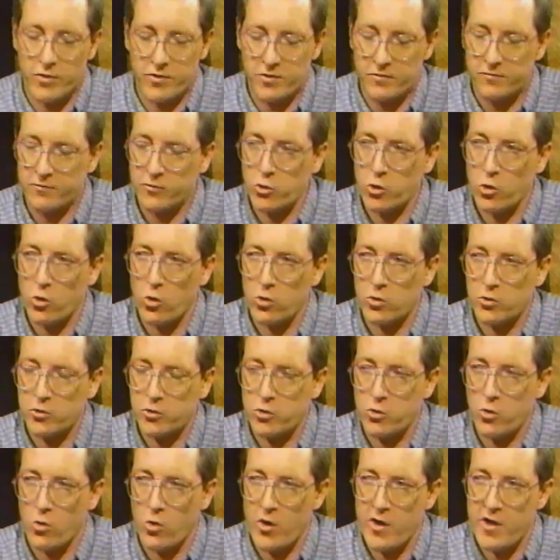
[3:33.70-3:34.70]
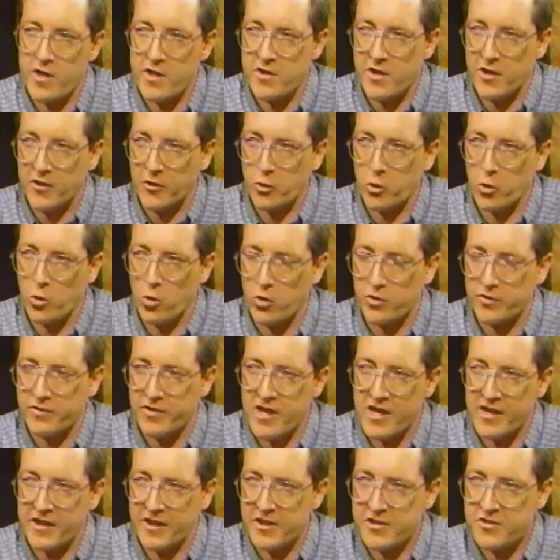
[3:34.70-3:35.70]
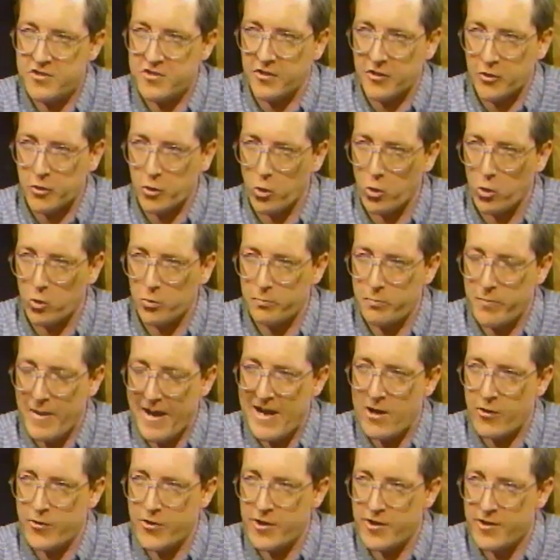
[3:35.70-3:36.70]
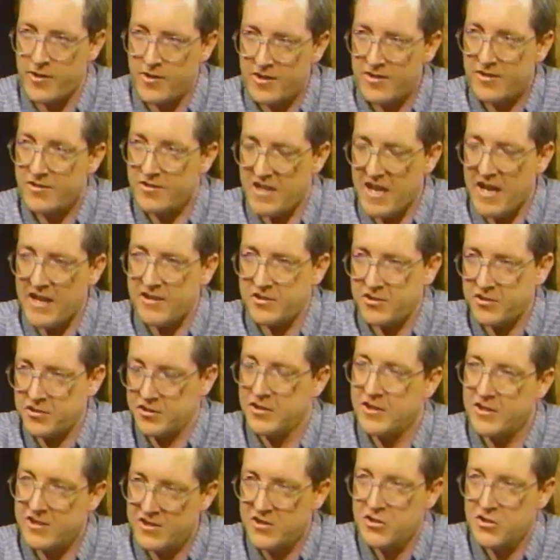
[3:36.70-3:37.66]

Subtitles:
worth of gold coin and gold nuggets and gold powder dust